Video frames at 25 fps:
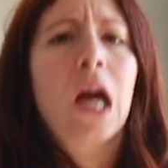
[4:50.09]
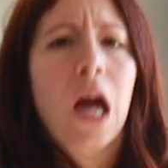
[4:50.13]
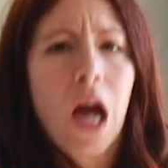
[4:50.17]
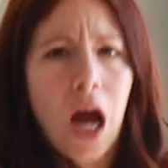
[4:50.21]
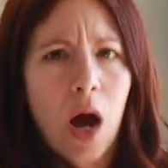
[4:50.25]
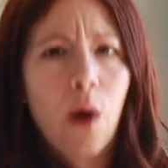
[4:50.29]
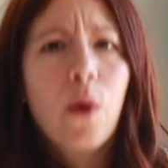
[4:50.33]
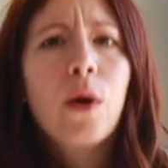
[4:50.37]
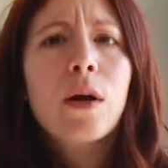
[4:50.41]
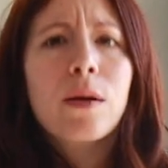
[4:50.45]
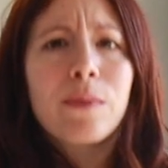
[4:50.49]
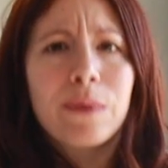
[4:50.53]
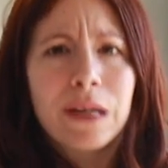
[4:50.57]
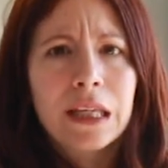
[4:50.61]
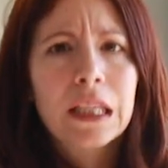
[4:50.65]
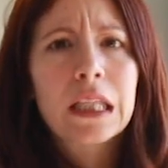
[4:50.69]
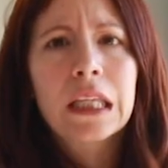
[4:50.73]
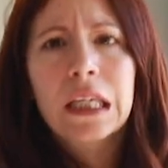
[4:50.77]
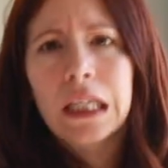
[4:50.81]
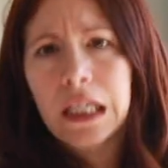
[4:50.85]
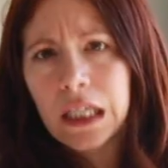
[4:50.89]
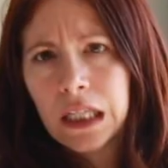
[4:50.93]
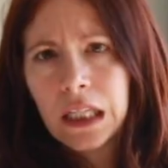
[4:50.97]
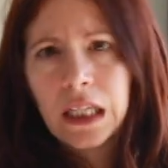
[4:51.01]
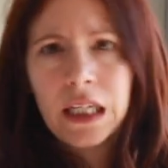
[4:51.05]
I want to be in the
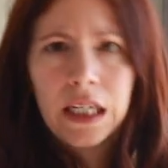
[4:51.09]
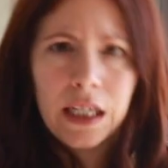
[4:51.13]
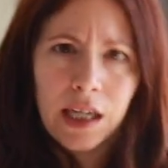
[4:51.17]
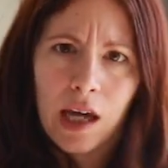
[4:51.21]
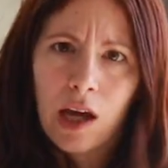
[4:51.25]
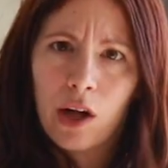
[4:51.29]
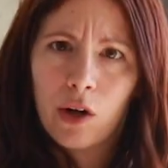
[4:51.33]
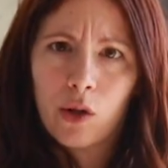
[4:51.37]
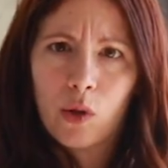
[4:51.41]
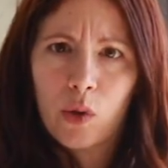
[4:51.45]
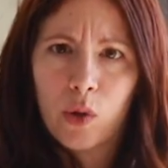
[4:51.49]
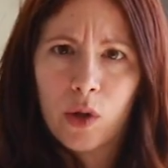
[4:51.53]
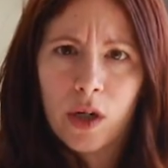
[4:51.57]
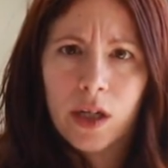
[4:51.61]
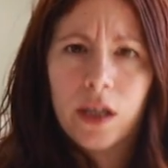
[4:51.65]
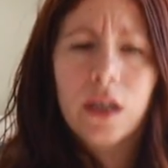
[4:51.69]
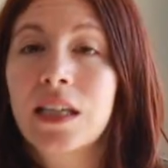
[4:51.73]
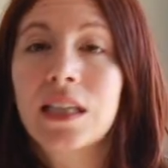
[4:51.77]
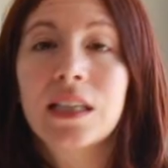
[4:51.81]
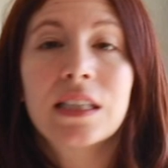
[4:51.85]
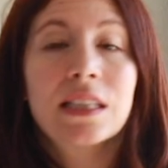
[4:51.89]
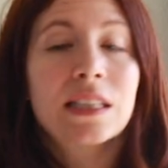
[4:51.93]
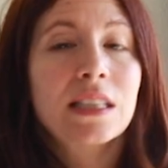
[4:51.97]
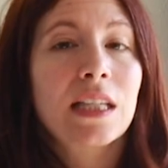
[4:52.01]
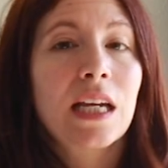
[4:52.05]
healing category.
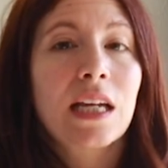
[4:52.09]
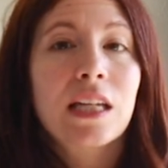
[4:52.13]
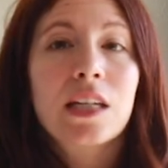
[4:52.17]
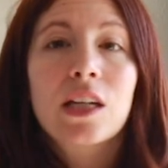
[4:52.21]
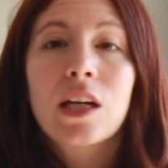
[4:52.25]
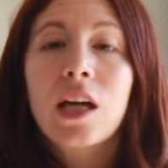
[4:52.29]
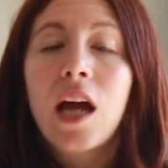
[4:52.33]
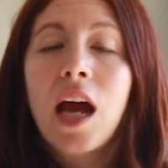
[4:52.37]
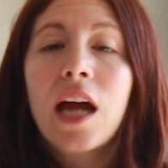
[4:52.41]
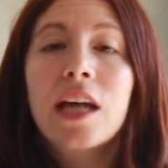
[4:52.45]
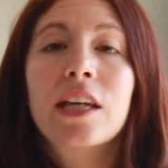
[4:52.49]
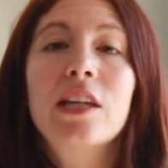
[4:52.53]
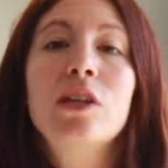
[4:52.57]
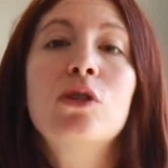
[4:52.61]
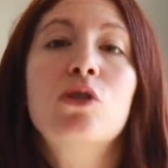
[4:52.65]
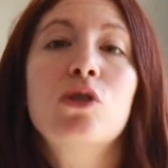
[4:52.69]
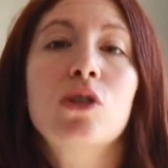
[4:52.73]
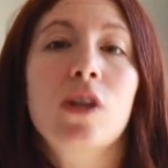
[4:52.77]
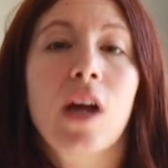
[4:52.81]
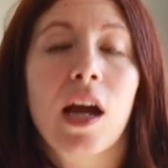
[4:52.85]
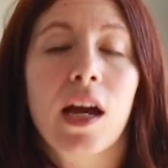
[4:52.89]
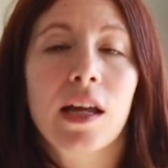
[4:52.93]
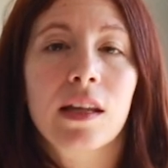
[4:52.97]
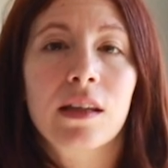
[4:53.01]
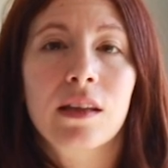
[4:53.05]
He said, I need you
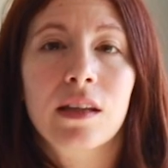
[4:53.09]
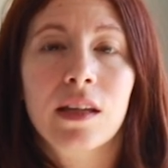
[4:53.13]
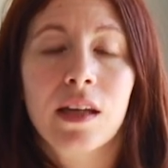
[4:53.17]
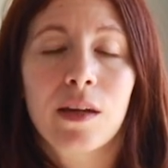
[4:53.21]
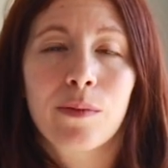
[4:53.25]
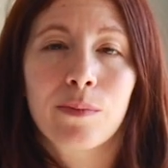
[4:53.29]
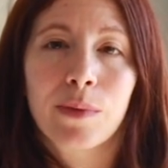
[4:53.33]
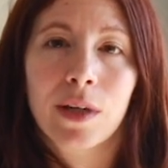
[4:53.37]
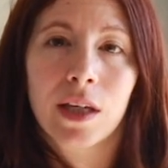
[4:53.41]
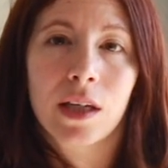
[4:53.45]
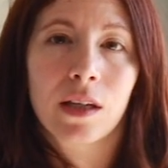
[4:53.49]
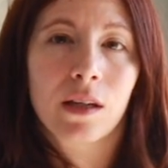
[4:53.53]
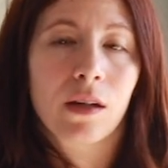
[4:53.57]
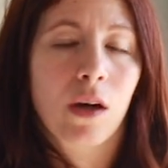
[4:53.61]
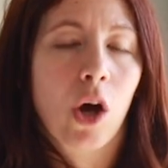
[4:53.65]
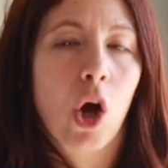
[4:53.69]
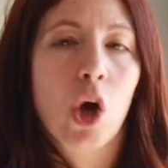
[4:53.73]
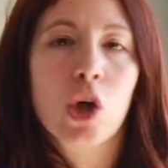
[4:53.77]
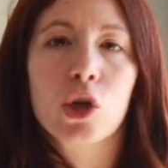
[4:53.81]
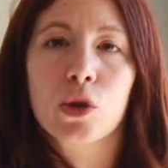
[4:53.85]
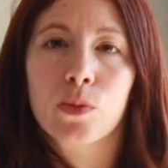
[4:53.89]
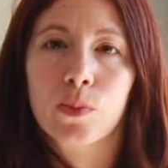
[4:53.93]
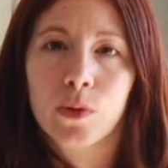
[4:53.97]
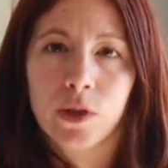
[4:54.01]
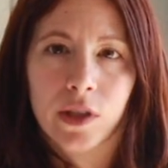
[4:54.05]
guys to give me
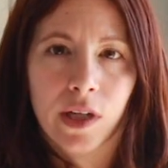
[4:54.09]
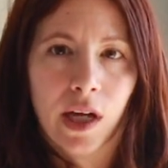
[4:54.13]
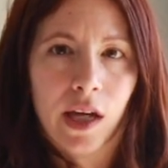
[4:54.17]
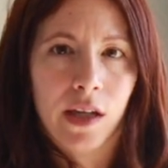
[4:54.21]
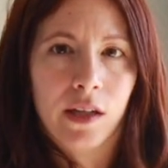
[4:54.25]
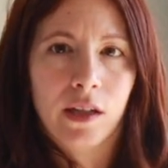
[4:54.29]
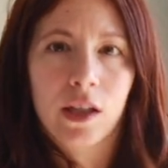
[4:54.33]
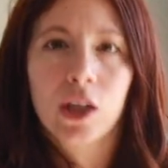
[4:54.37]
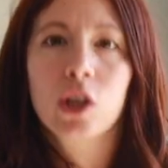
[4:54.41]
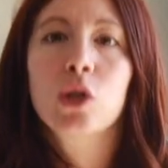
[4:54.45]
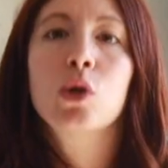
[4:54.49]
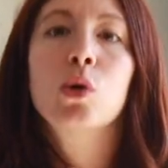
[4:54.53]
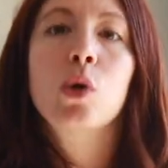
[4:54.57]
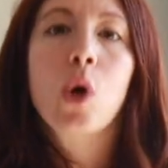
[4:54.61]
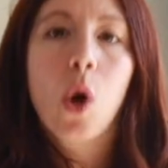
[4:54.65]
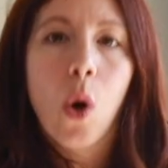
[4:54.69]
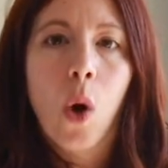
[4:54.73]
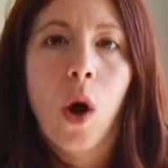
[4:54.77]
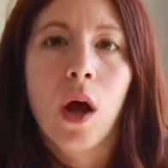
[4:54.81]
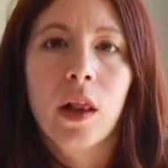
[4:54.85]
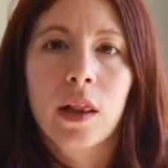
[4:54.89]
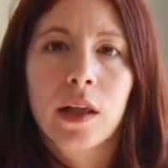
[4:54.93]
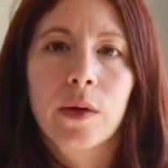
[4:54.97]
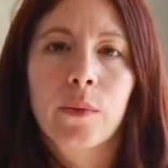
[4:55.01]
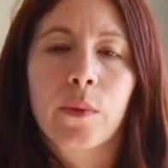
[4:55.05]
100%. Can you go
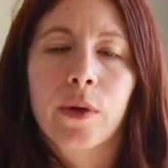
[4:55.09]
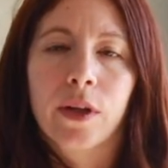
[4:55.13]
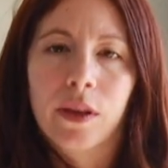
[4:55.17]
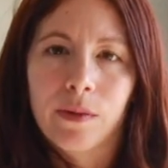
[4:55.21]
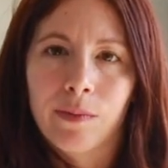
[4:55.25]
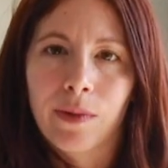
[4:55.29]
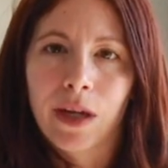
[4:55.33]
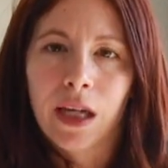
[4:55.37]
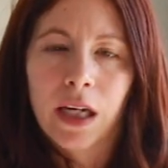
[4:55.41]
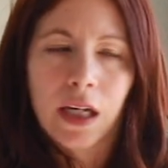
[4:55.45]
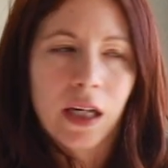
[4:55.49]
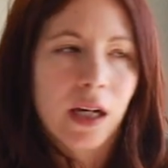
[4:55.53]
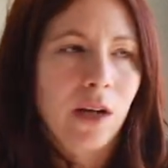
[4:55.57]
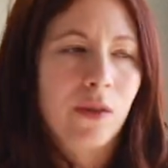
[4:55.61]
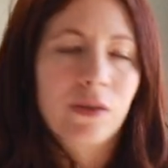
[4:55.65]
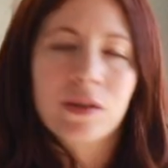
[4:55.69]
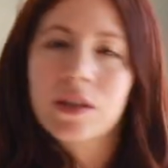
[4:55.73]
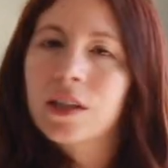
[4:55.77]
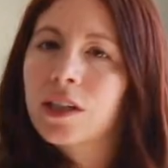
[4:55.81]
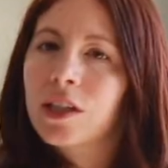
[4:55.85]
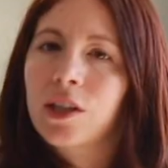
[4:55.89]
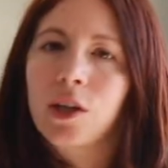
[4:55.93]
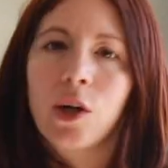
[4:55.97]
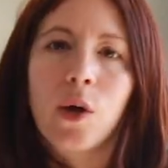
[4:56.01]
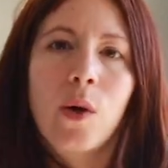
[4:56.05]
all in with me? And I was
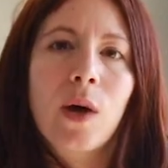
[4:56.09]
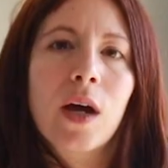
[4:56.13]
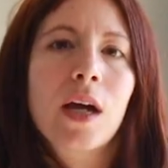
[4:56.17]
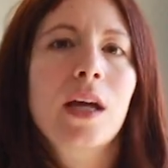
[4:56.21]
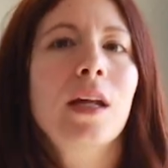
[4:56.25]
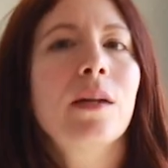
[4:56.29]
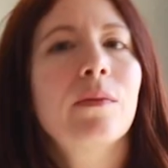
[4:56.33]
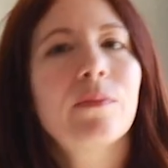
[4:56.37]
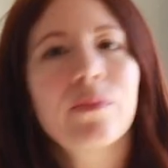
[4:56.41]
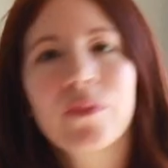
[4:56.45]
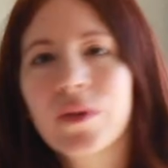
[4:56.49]
like, you know what?